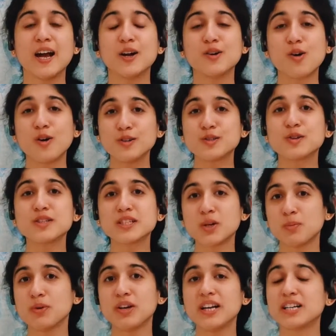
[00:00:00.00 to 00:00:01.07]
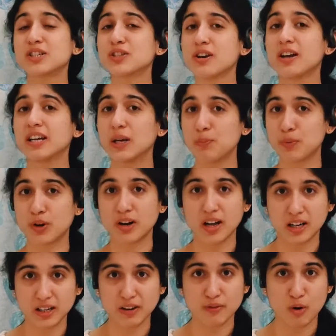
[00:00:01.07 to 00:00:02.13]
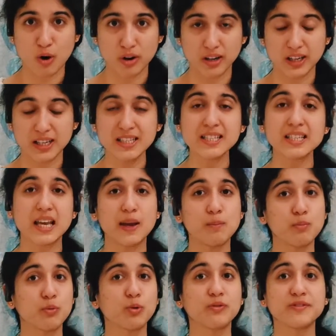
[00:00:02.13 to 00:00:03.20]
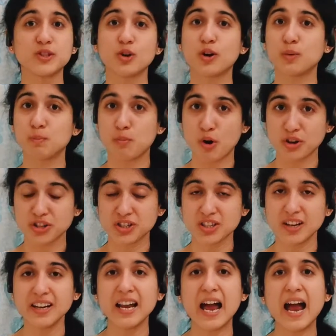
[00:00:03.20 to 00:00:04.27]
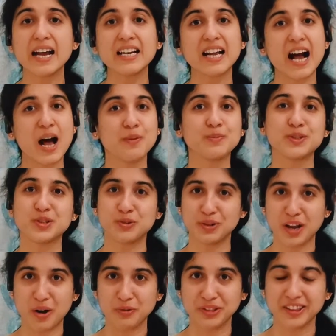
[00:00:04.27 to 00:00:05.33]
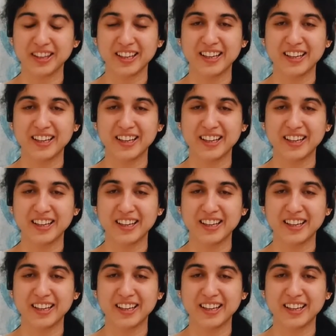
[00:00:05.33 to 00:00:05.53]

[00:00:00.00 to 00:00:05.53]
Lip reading: It also stimulates your reproductive organs, improves your posture, and calms you down.